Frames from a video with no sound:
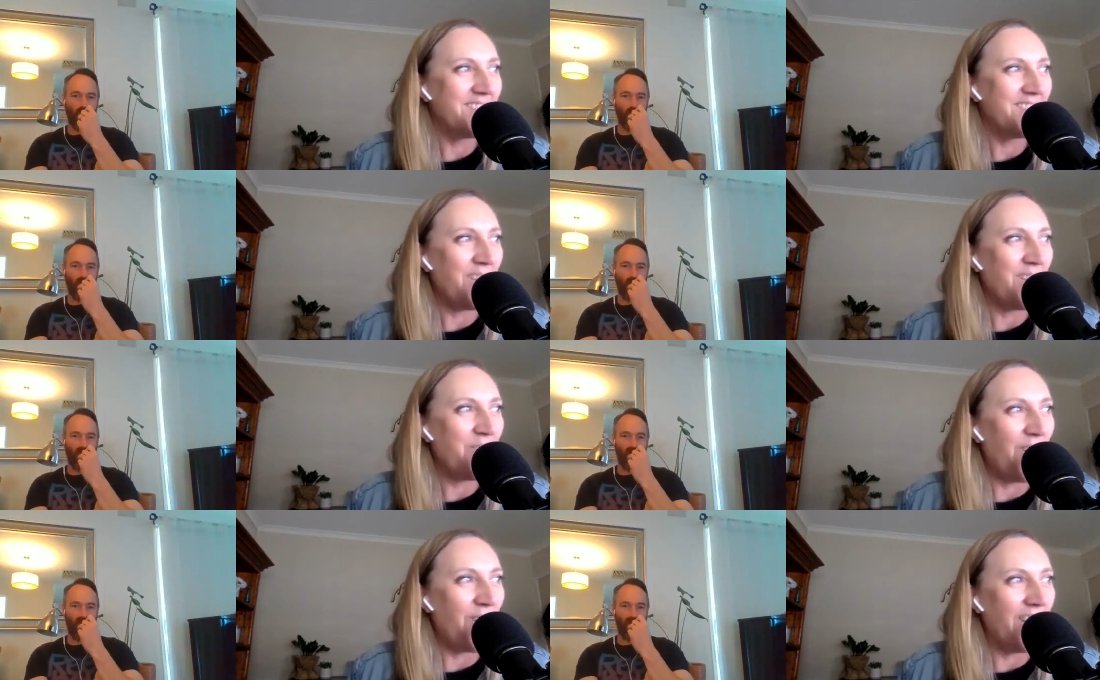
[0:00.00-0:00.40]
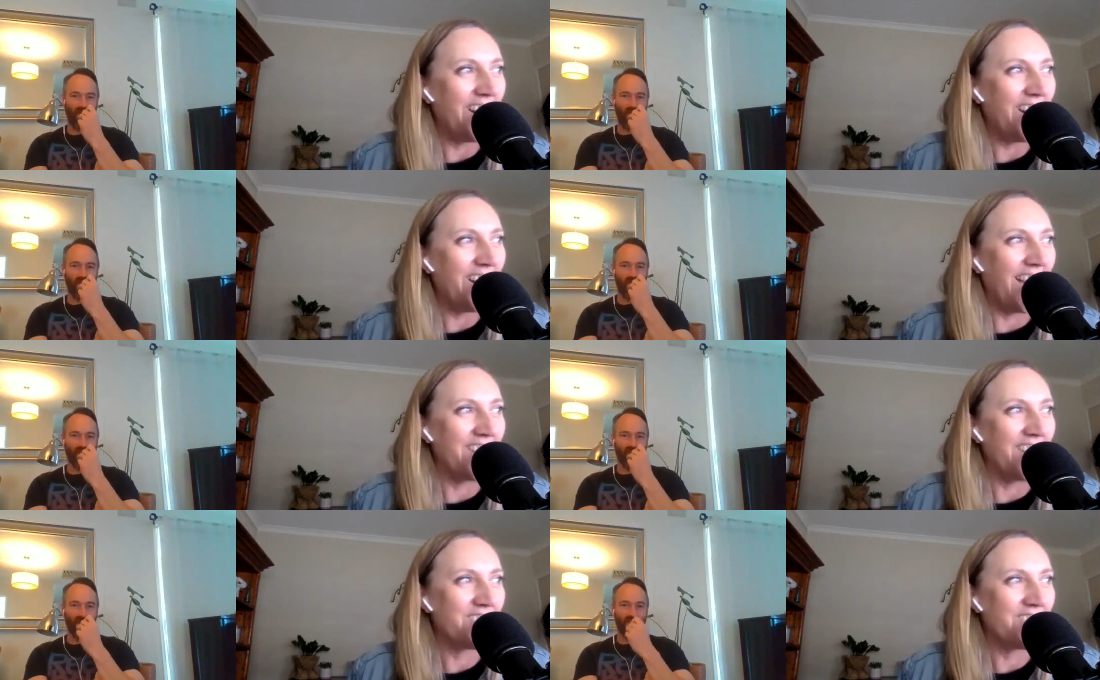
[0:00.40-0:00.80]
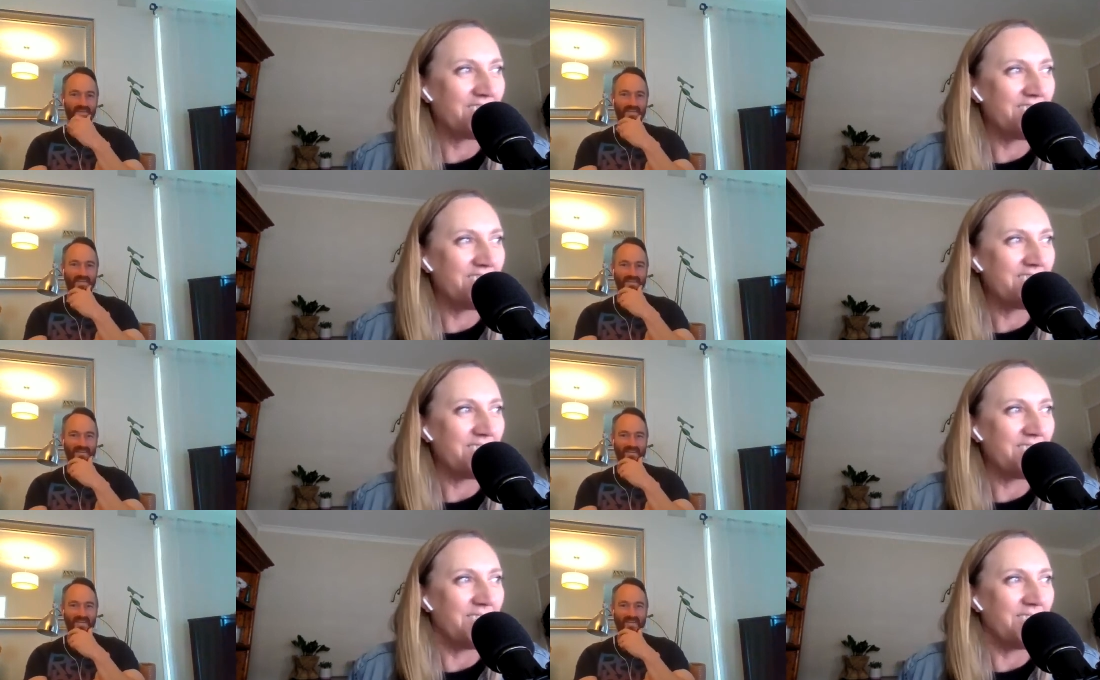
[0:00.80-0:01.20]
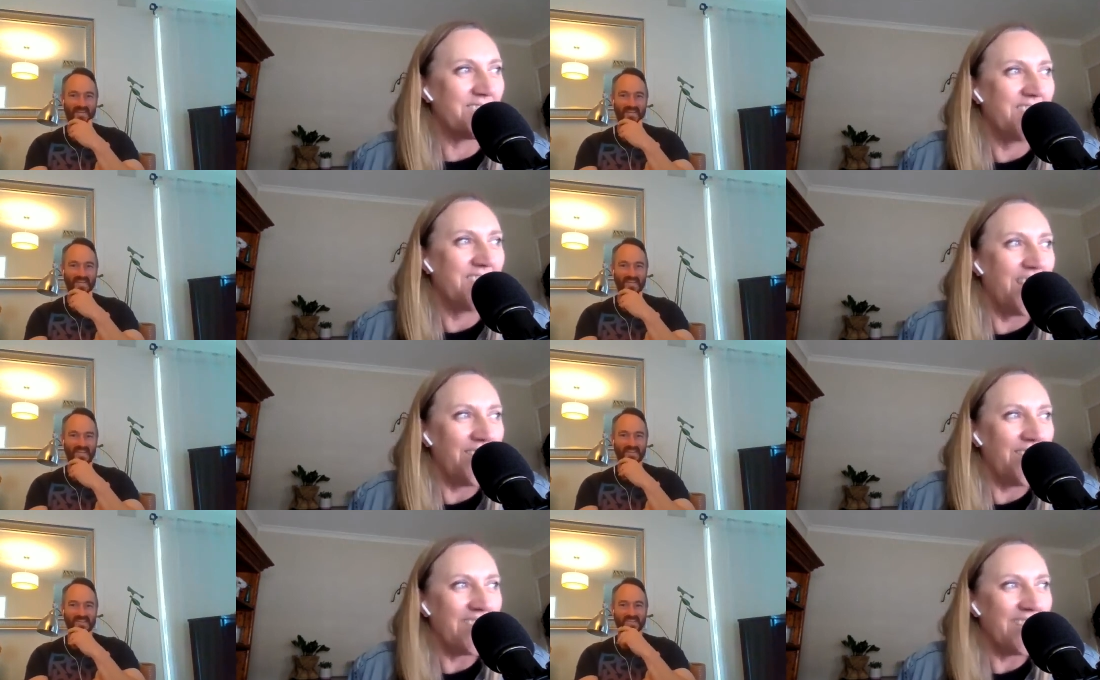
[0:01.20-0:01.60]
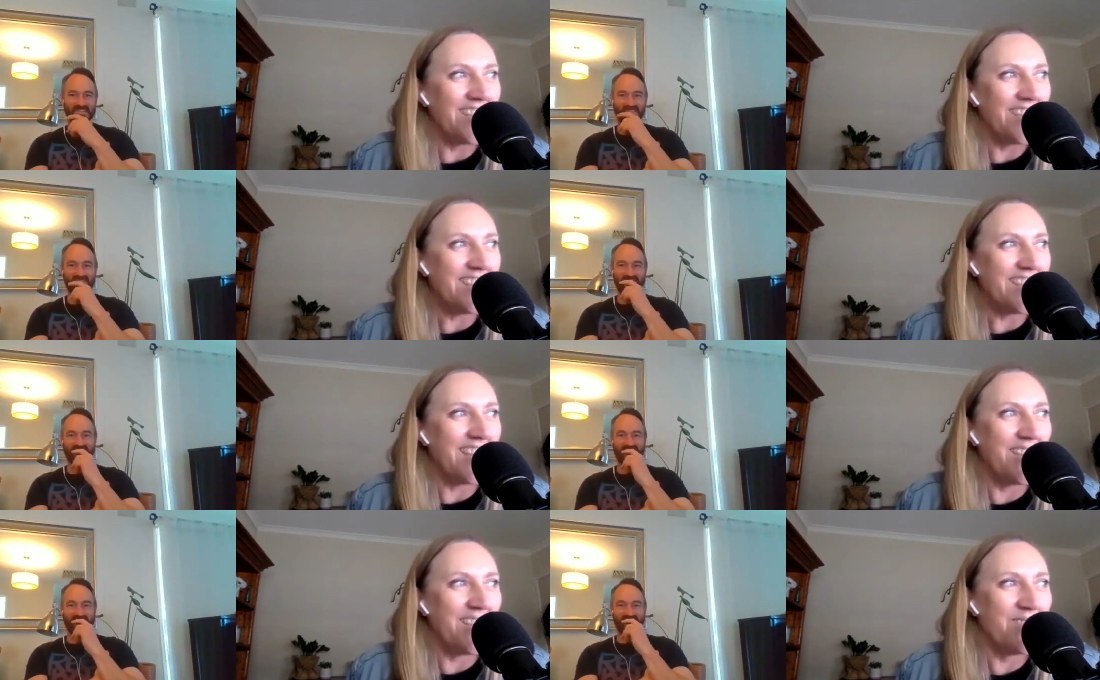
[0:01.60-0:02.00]
Speaker 1: no eyelashes or go a
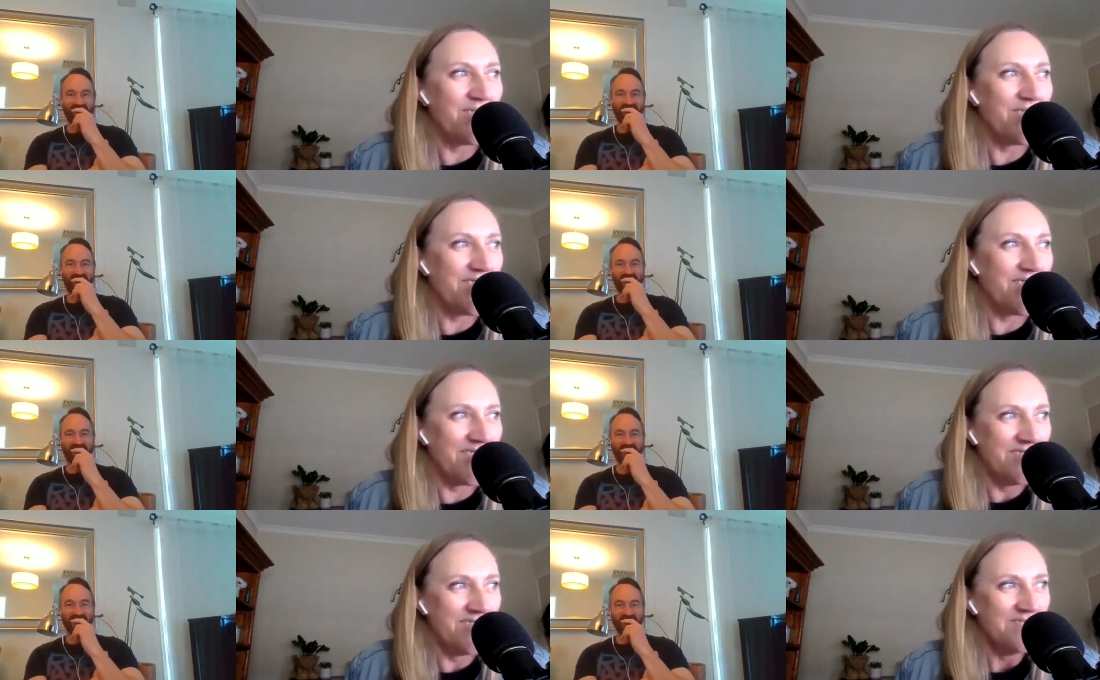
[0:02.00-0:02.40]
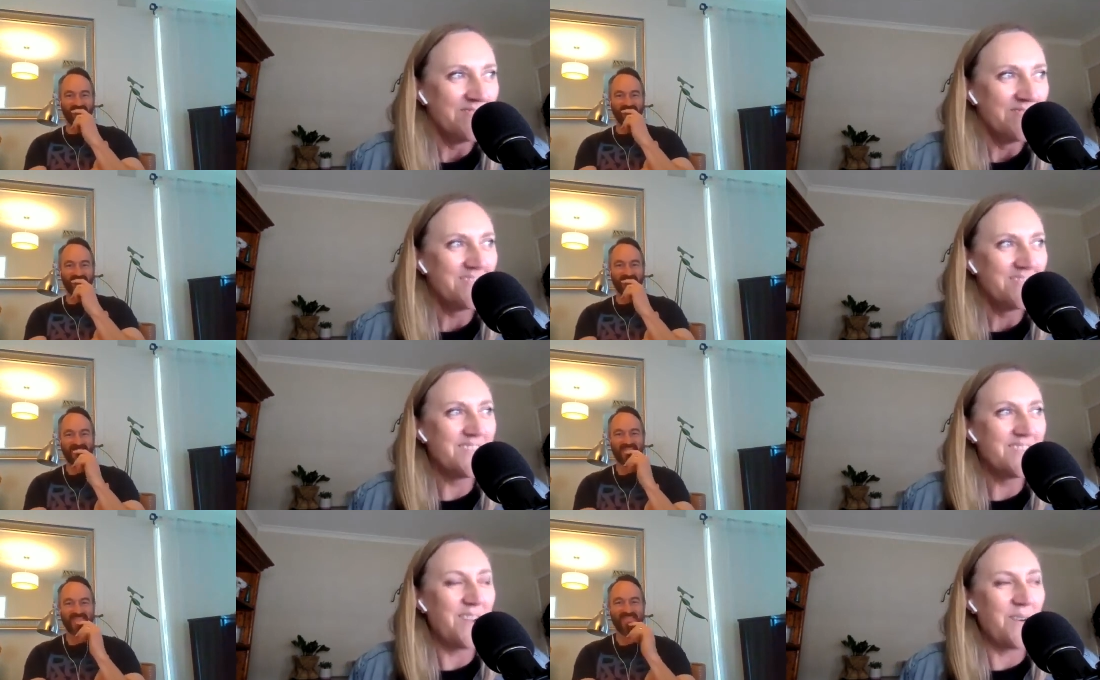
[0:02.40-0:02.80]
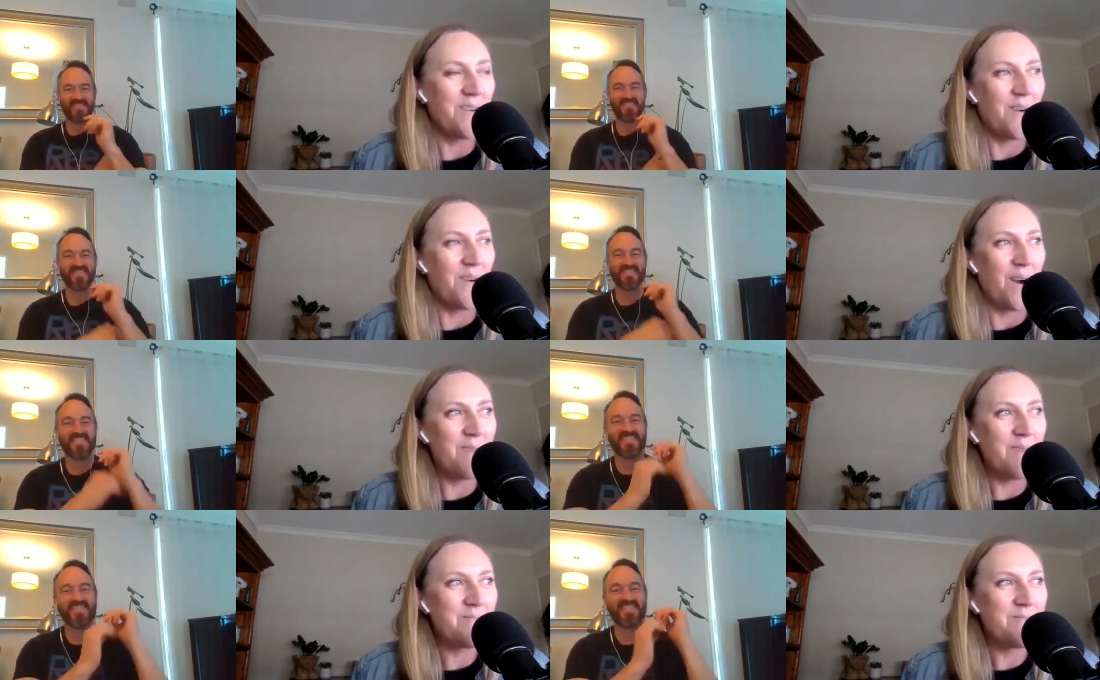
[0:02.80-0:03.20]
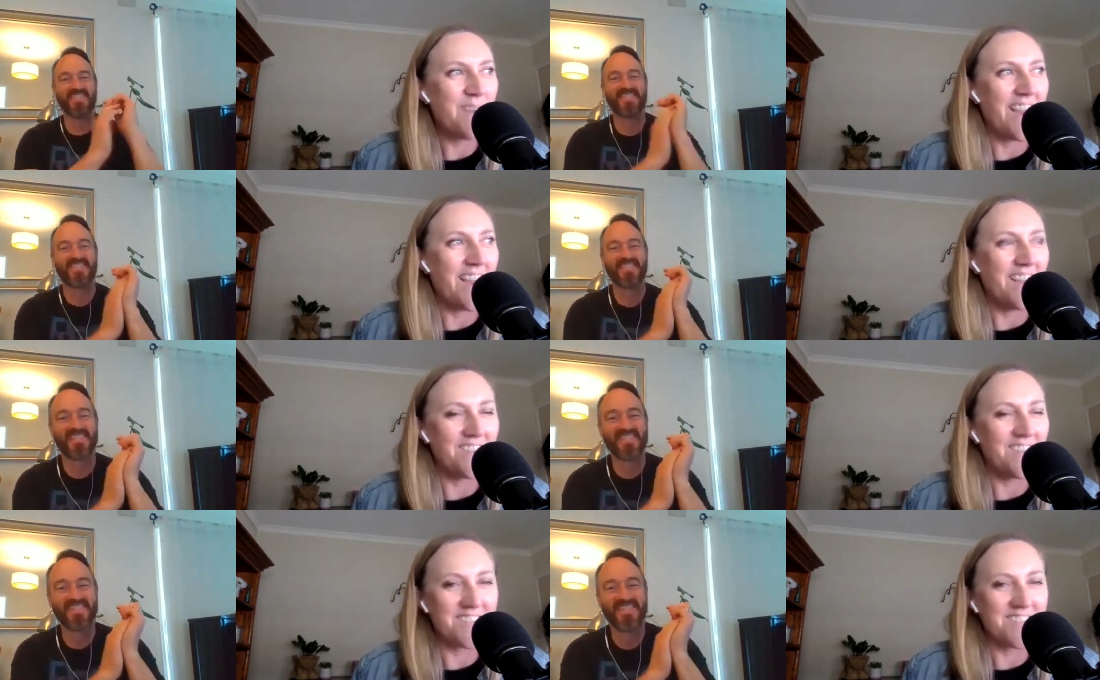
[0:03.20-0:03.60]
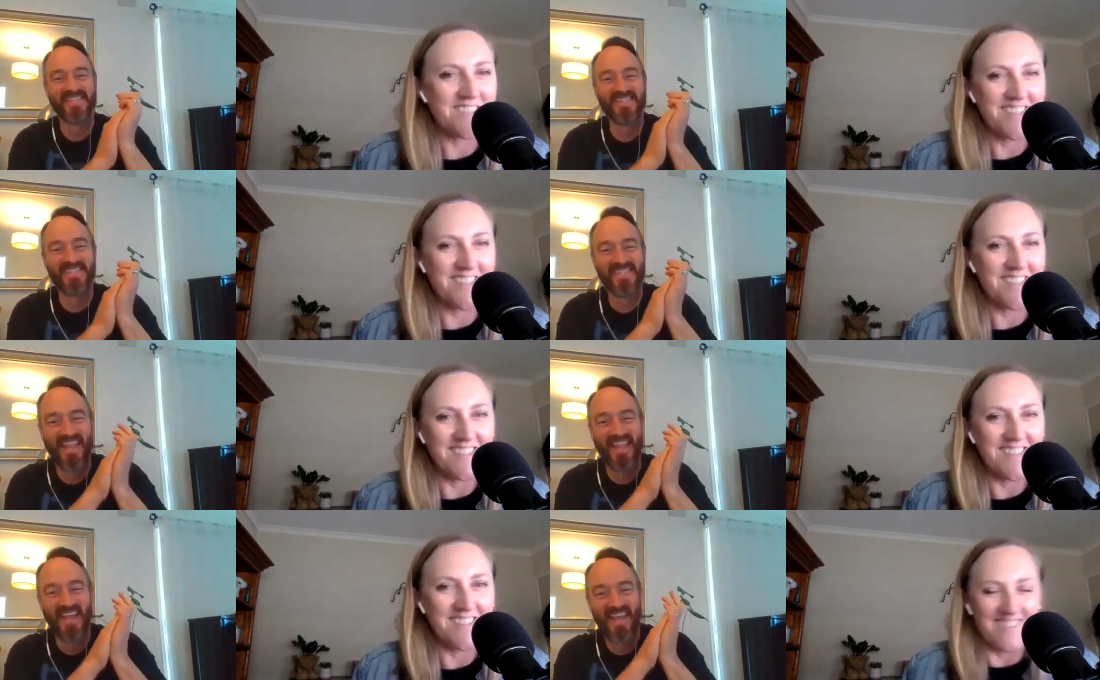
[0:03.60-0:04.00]
year with no eyebrows?